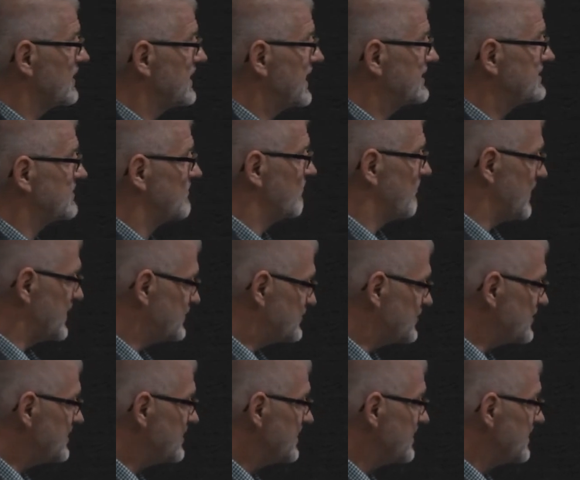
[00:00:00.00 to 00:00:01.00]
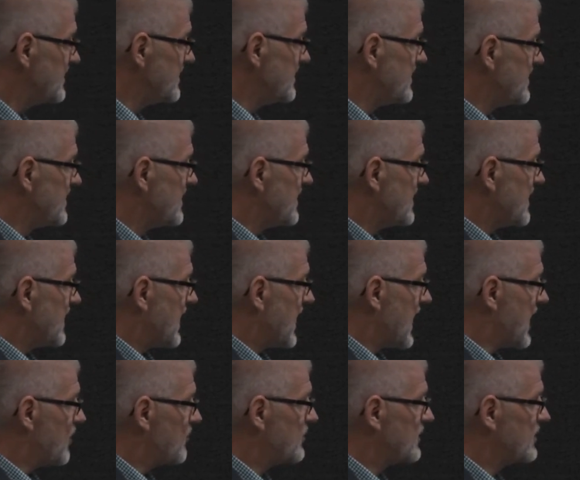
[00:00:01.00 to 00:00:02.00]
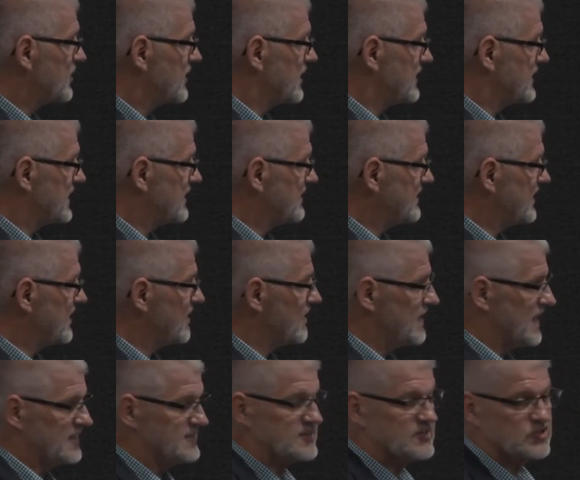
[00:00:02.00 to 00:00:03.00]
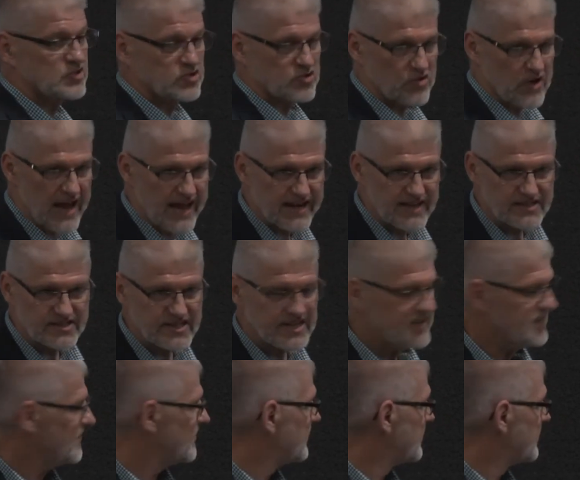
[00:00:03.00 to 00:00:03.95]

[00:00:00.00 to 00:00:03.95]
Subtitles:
That's vision. How are we going to get there? That's strategy.